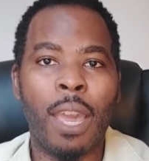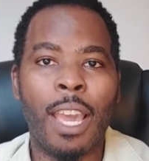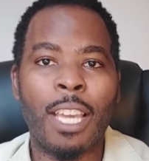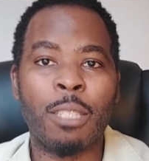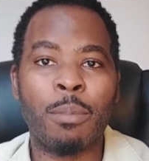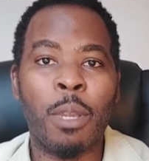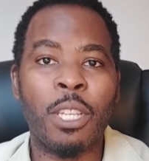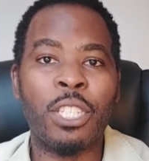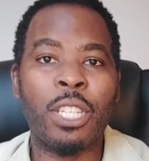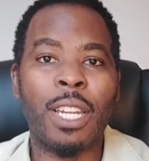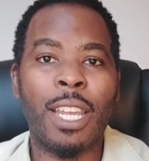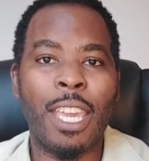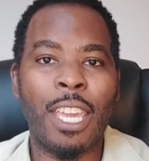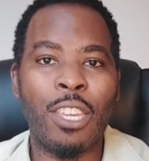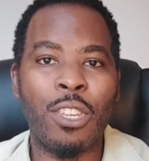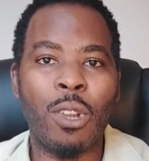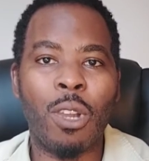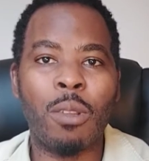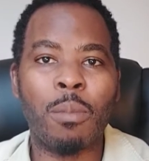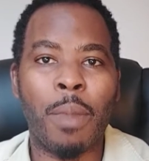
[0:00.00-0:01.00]
especially
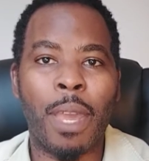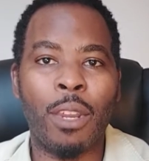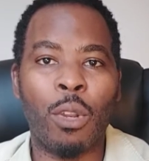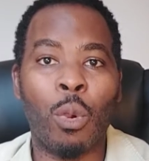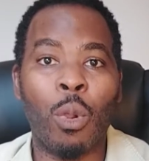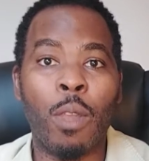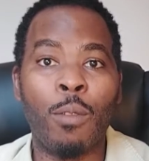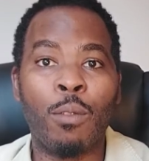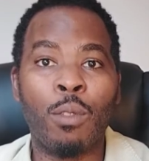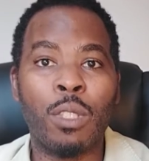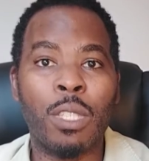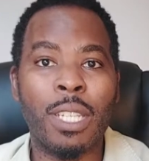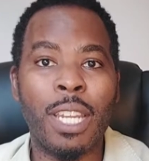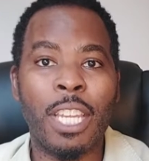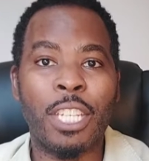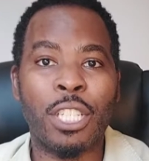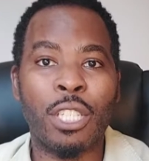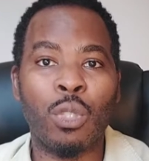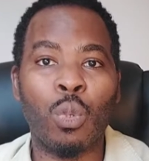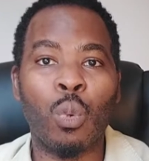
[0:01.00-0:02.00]
in young men or even
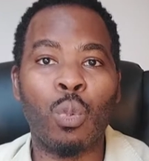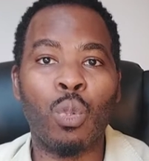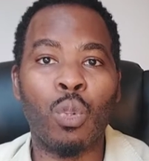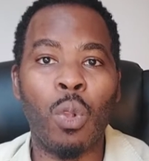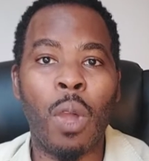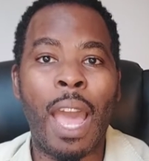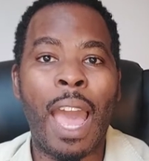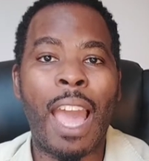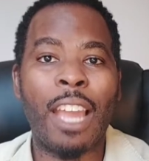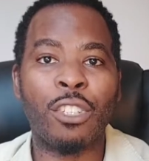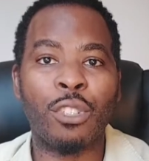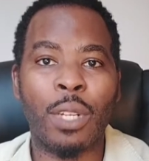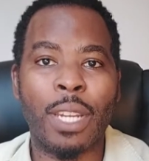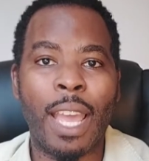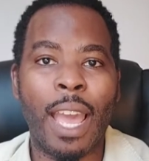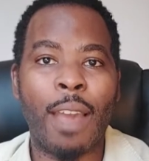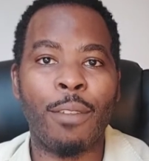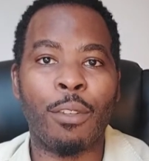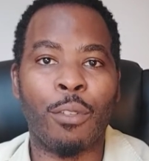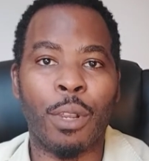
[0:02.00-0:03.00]
teenagers who do not
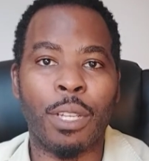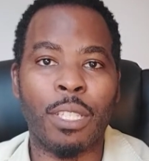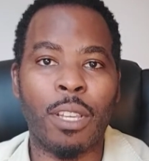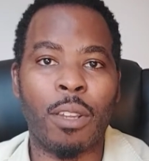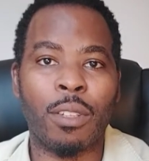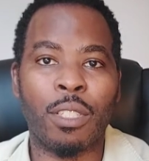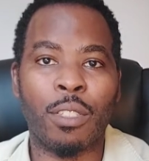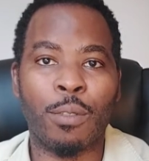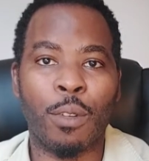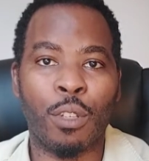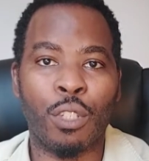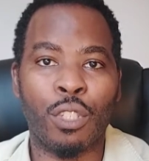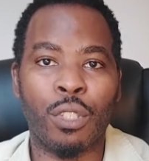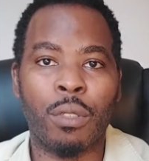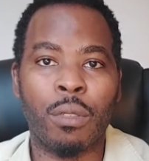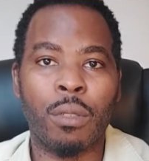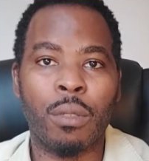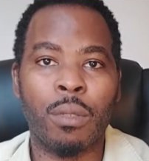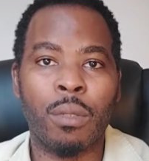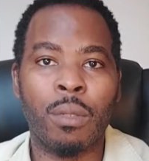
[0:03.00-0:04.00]
actually have erectile
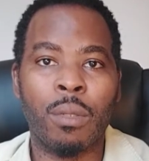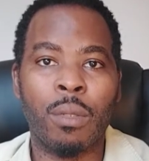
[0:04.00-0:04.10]
dysfunction,